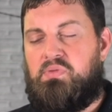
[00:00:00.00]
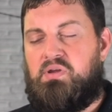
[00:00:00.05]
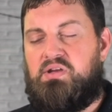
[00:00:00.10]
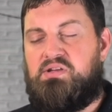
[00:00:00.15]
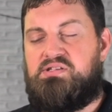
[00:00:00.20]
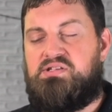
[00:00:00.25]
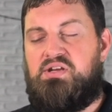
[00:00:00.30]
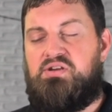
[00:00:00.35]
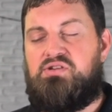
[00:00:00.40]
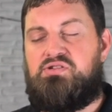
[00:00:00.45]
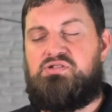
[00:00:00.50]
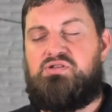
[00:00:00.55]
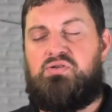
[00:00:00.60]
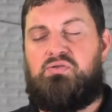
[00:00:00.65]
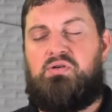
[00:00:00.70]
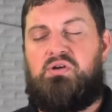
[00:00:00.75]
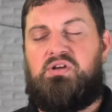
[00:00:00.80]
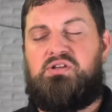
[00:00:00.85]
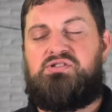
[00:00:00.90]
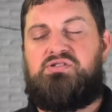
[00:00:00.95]
Continue
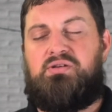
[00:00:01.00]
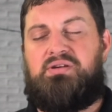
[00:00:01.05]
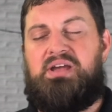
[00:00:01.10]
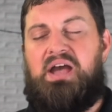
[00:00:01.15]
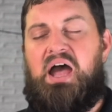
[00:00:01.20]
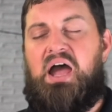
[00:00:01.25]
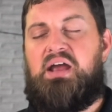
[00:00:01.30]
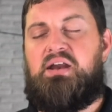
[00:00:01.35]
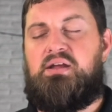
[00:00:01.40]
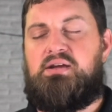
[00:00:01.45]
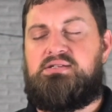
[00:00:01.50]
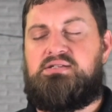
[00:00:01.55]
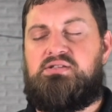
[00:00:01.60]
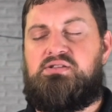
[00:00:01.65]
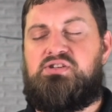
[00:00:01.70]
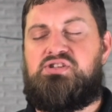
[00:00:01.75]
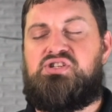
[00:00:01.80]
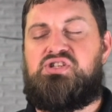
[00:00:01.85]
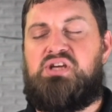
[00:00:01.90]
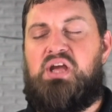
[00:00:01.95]
to, to guide us,
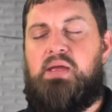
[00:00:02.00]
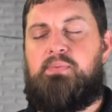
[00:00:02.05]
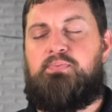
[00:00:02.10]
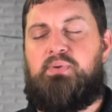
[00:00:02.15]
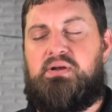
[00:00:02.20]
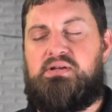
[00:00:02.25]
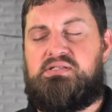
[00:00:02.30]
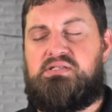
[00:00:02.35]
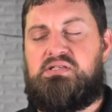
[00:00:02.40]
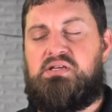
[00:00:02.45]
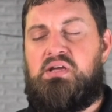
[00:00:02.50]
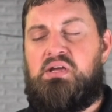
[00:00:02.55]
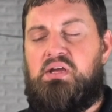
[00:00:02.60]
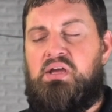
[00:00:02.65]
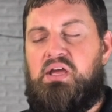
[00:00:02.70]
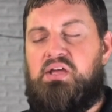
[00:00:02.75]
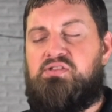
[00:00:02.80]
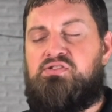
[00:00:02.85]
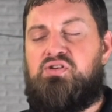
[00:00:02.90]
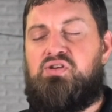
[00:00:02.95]
to shape us
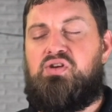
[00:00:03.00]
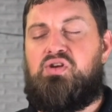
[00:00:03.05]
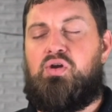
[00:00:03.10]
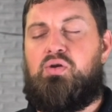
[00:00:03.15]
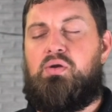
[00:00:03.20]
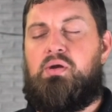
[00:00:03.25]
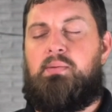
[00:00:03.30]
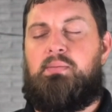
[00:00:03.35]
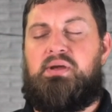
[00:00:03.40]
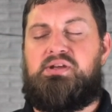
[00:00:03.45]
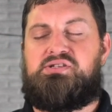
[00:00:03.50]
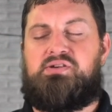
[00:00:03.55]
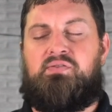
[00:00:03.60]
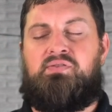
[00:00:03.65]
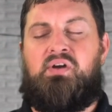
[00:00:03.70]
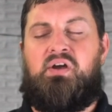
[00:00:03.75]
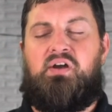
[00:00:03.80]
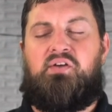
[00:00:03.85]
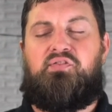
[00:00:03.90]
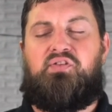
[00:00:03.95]
into your image of
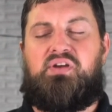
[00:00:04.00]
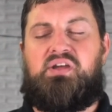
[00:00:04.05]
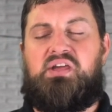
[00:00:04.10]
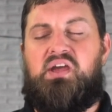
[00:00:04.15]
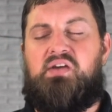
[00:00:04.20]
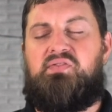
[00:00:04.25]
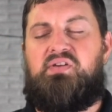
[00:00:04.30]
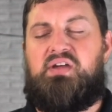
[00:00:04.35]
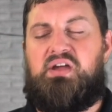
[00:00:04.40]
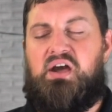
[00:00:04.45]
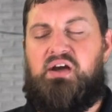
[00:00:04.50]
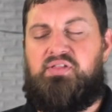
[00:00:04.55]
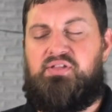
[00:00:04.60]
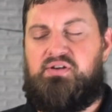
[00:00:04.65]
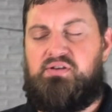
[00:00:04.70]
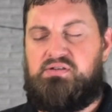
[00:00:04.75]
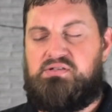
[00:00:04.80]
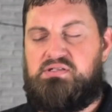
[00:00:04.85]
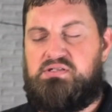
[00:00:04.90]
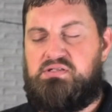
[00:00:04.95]
forgiving
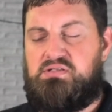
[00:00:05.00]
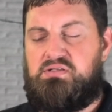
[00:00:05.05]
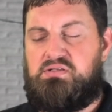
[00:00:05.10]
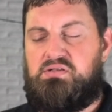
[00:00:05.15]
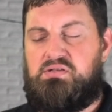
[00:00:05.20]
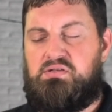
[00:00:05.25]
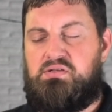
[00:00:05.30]
others